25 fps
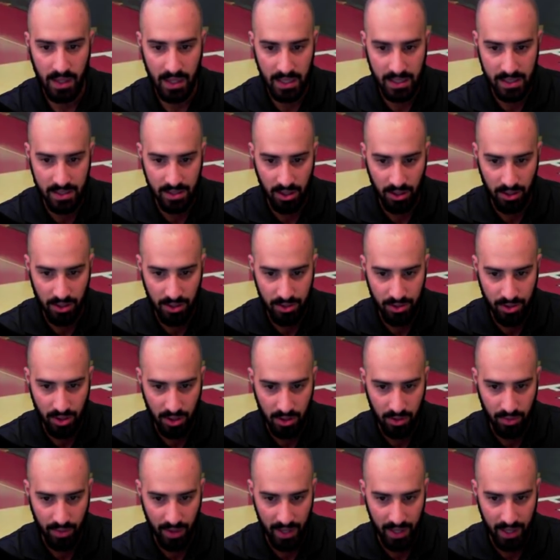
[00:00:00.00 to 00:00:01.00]
He's still in the
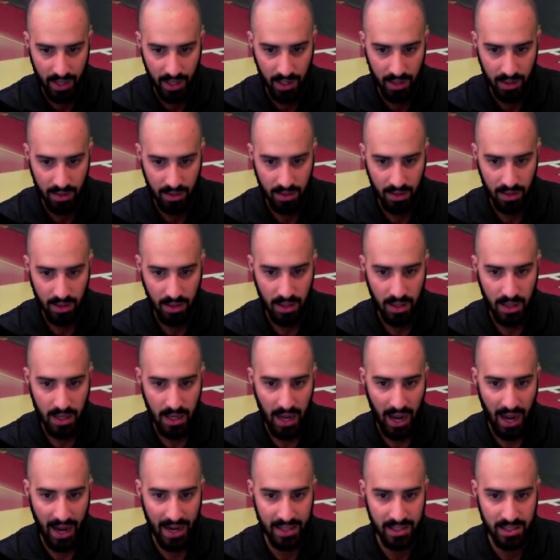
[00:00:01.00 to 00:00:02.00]
circle right here.
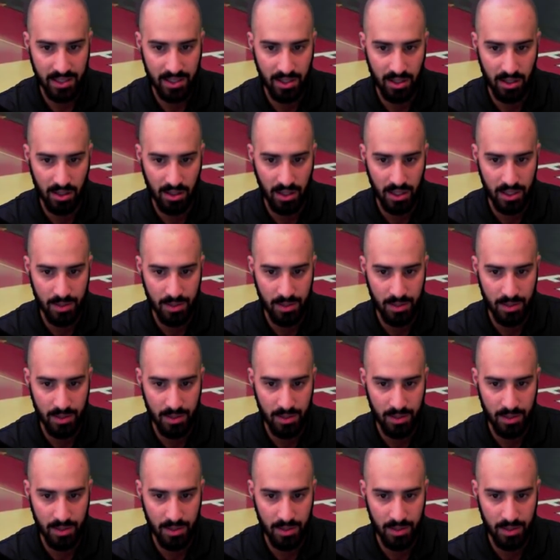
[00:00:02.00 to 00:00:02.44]
And he's still,